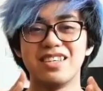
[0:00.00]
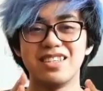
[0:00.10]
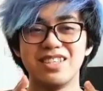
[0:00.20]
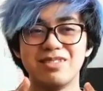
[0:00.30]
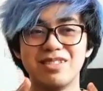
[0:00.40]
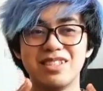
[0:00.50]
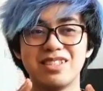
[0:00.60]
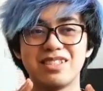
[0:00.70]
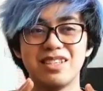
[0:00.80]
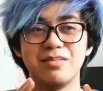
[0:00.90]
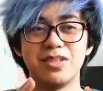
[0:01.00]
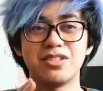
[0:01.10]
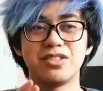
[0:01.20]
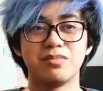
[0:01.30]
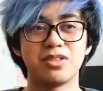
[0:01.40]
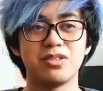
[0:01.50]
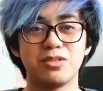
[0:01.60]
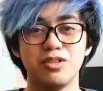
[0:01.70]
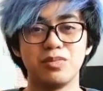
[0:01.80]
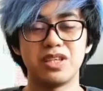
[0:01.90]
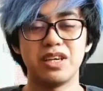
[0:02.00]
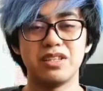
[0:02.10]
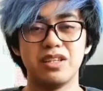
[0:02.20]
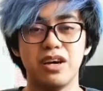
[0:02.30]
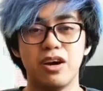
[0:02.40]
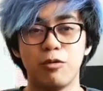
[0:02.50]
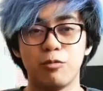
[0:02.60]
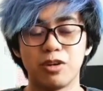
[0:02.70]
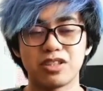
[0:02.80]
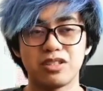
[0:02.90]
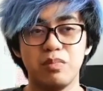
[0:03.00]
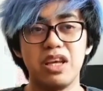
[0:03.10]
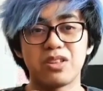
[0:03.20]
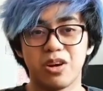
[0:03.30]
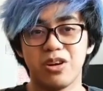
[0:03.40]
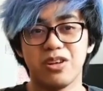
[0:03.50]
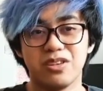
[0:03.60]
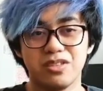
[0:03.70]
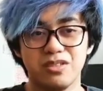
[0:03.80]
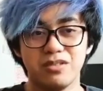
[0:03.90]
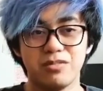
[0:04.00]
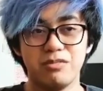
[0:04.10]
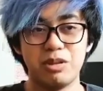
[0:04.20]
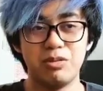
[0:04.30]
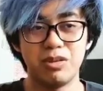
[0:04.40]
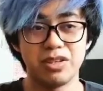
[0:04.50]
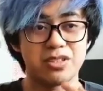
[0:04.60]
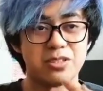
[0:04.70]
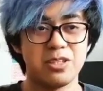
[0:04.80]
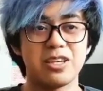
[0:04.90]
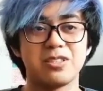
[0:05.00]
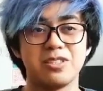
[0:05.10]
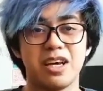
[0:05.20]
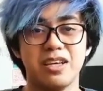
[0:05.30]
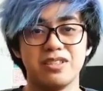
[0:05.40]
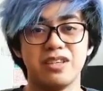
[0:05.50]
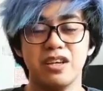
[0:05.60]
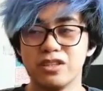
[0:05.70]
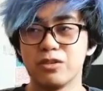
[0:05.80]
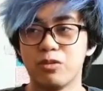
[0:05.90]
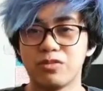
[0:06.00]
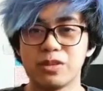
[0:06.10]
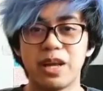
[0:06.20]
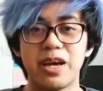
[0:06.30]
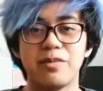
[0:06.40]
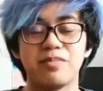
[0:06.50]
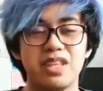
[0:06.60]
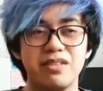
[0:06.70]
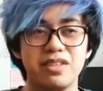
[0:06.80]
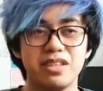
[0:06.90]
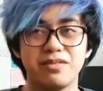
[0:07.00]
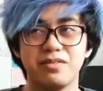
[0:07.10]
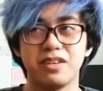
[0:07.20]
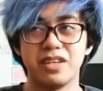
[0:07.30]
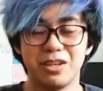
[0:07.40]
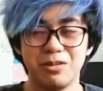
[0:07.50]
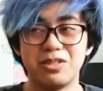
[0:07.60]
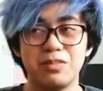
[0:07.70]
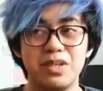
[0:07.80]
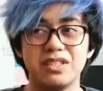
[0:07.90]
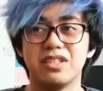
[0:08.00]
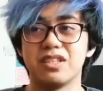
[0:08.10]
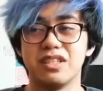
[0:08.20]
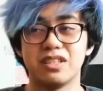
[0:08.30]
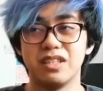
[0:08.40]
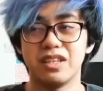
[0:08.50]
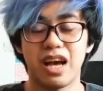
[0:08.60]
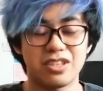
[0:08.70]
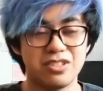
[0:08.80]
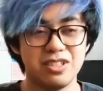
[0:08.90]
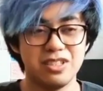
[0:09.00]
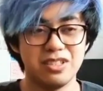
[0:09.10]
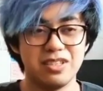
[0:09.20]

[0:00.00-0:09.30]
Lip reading: He always mentions muscle groups and what's being targeted when we do the certain exercise. So over time, even if he always repeats it, it actually